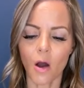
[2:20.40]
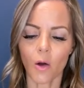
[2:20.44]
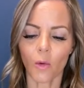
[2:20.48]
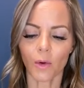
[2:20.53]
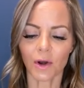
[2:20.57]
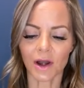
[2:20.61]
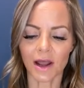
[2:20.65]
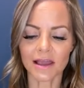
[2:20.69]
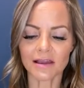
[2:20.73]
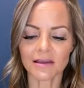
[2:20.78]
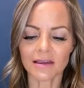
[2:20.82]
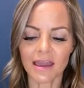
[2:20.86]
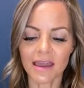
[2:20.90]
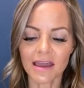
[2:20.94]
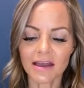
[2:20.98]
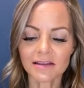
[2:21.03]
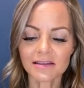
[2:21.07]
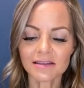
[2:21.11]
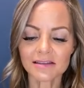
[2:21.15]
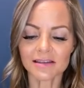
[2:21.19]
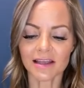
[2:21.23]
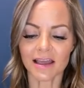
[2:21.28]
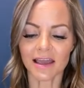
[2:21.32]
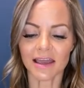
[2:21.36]
What I
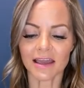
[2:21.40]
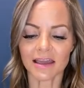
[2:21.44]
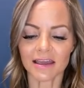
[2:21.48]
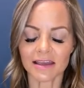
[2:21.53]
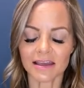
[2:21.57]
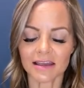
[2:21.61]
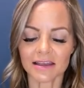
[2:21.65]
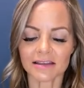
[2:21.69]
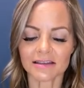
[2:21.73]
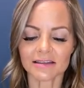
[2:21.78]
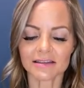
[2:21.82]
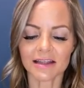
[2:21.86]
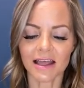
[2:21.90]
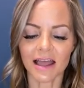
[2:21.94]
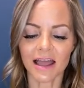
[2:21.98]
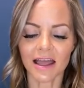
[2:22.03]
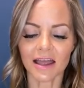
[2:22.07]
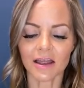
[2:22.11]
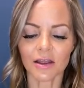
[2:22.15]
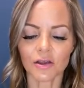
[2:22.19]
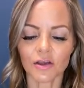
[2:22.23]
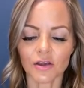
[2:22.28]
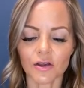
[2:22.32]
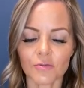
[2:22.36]
can say is
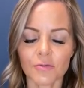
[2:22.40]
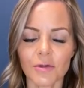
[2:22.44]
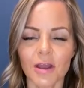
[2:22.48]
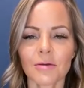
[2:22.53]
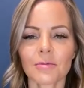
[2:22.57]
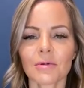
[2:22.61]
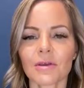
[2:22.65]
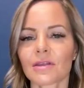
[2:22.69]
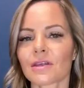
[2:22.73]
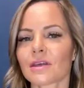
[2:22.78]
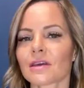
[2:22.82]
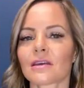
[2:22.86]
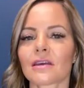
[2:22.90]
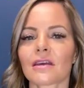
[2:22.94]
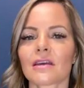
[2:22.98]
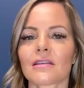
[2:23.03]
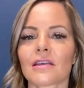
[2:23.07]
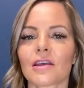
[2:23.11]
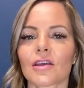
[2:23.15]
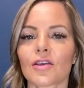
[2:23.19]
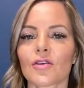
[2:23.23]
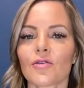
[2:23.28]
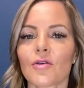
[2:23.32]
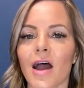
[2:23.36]
that you may be thinking
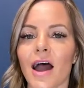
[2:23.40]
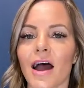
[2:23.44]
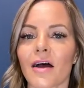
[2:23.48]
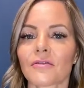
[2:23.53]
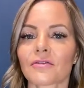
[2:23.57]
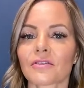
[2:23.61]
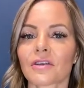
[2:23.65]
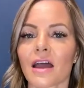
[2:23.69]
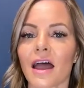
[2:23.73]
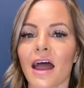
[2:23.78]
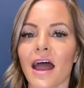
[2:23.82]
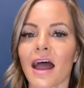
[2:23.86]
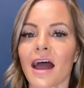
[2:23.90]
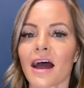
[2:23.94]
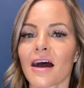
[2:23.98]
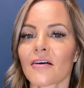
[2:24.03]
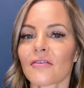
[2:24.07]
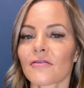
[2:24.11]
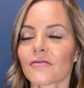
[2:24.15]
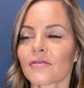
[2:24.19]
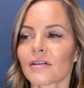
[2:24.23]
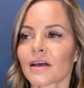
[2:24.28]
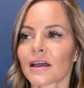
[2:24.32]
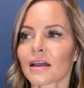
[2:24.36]
that you have to
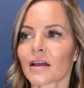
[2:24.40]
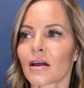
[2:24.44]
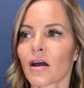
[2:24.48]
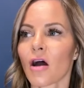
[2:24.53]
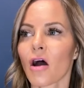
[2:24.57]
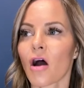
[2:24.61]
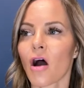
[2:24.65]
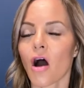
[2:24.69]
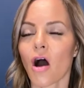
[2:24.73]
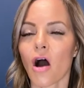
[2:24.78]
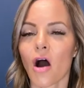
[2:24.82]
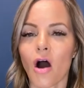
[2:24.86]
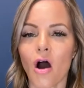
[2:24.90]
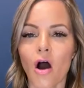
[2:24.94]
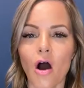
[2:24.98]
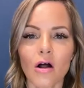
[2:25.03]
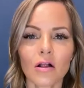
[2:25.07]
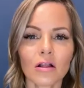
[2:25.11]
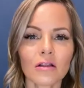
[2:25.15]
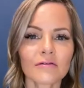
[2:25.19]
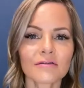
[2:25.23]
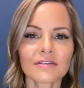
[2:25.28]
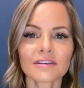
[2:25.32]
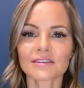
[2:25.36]
have like
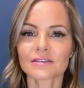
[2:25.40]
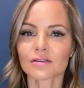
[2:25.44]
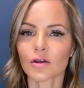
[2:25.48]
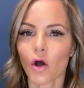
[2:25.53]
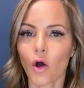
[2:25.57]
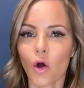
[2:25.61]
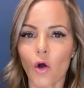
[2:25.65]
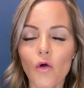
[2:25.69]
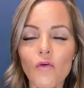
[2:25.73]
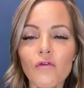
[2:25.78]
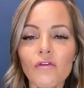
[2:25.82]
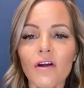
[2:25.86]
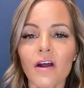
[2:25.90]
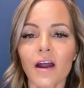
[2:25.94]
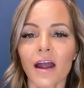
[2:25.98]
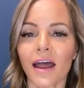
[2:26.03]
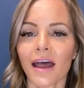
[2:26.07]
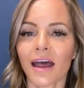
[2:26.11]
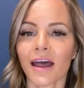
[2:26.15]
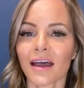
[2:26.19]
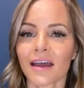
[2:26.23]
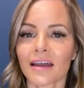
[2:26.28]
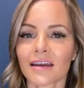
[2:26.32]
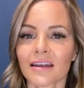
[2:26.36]
all of this
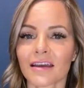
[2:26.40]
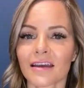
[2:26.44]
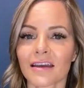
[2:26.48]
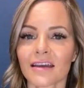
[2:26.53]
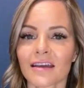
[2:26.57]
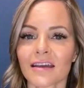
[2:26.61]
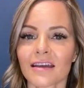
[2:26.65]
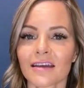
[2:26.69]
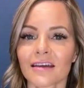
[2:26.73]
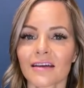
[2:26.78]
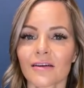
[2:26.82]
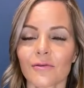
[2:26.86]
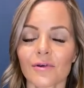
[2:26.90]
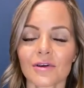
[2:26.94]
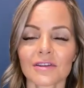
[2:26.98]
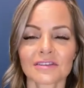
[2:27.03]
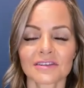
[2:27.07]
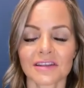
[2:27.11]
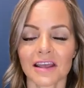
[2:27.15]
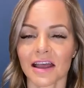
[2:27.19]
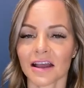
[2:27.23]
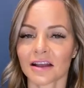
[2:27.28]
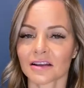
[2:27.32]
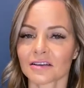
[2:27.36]
overhead
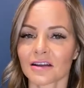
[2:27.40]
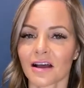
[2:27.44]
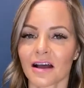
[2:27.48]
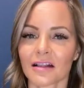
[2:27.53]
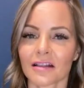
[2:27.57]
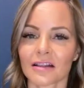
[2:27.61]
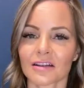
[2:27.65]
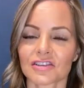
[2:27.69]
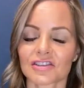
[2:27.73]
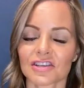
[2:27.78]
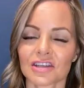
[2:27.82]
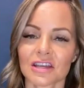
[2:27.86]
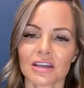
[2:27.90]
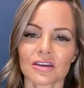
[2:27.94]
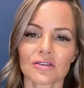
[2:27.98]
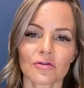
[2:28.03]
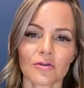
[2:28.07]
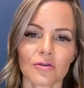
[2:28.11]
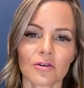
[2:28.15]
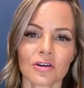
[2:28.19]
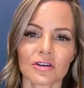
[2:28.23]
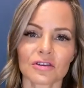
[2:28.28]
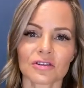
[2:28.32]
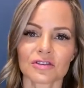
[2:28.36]
with technology in
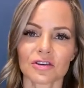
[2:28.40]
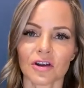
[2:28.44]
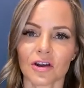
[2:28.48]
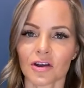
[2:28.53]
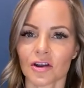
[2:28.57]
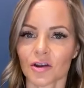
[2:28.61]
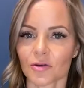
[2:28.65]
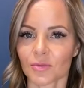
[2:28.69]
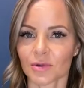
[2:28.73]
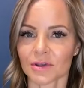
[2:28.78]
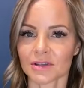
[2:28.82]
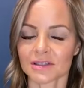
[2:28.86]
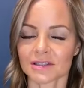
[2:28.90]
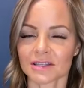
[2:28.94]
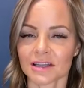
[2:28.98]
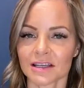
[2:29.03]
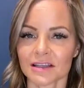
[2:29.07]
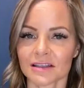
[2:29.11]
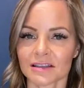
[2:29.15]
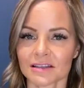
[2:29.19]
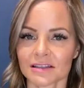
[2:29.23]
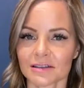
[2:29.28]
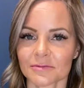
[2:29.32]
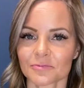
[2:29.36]
order to start your
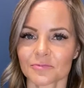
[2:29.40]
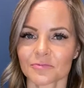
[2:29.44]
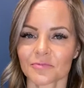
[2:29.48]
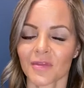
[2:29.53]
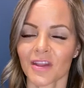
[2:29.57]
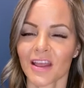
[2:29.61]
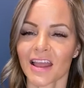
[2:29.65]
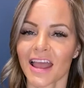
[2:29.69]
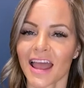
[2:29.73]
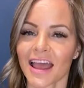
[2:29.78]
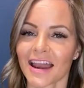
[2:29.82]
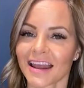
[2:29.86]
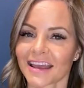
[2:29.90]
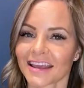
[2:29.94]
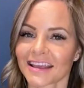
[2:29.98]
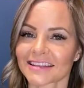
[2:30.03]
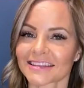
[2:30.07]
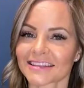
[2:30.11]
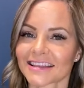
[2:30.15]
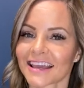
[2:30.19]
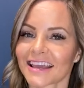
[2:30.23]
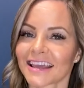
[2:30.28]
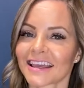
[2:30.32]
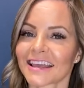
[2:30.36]
business. And I
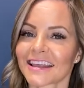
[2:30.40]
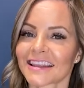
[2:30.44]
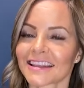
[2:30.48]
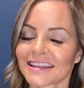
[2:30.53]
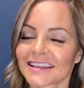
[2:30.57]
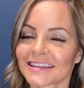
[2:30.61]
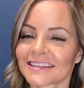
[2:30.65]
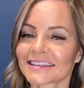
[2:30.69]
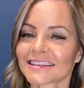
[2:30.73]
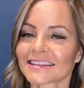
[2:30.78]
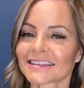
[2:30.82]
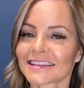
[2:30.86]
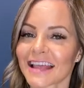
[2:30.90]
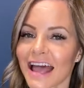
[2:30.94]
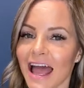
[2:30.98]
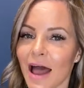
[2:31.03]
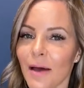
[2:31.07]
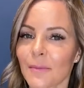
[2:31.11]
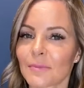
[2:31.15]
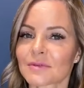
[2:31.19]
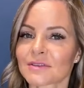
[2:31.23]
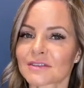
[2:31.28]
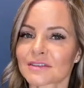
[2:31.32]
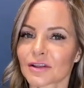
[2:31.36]
can say, this is
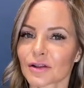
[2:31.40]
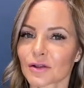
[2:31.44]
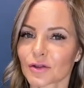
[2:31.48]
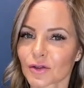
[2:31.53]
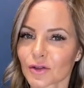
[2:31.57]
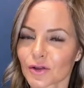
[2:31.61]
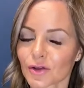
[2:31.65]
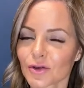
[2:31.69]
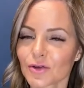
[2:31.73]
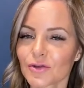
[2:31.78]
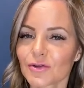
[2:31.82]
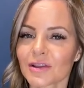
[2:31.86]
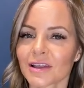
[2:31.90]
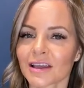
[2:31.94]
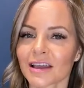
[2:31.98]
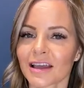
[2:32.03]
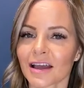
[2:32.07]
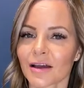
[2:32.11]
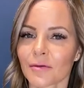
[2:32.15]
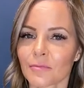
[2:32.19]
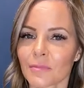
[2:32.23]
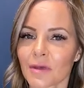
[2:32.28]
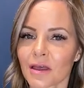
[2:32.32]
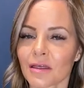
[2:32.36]

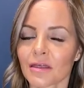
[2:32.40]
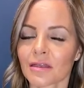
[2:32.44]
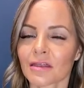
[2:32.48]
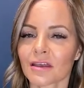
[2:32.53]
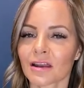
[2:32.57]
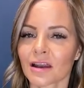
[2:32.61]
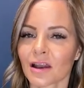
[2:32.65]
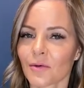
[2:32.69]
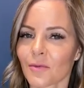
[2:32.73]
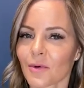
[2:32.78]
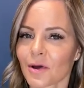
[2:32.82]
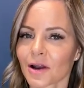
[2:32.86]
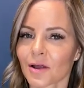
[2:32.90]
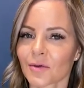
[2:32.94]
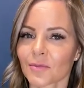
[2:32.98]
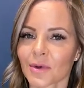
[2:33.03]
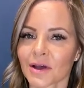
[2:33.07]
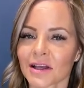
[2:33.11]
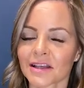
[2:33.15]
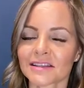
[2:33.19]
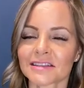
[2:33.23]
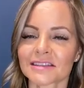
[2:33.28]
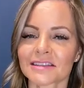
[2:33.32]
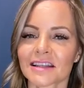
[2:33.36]
absolutely a myth that I wanna
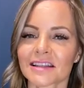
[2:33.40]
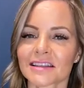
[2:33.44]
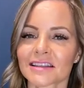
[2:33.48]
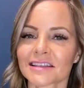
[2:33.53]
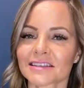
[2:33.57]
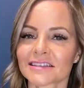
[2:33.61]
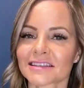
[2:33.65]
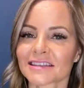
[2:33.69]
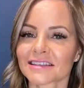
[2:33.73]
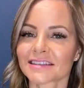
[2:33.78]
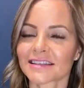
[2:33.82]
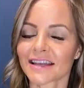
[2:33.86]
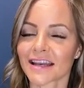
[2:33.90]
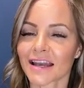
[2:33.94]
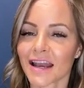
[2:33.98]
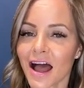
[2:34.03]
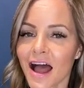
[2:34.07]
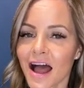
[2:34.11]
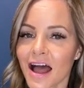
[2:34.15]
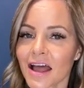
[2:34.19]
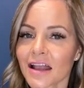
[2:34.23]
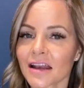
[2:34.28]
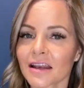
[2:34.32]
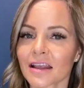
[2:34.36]
bust, that this is
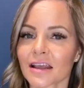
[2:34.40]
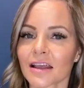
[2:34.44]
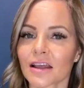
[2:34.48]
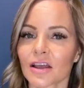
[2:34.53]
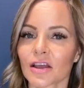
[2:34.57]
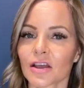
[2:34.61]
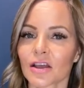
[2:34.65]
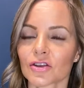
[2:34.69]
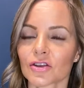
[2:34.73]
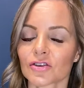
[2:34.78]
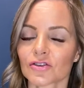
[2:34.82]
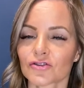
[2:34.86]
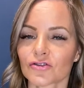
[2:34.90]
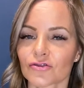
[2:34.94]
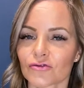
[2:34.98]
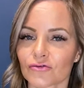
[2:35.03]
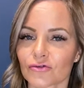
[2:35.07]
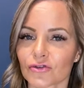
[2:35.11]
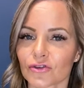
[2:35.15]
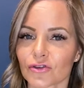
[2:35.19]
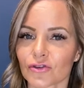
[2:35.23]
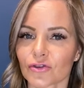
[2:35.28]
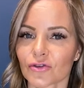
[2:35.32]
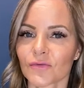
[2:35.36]
not
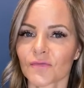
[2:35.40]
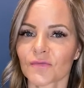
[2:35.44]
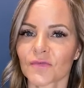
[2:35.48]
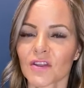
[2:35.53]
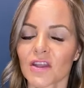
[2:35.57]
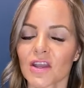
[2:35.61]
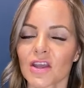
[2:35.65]
true.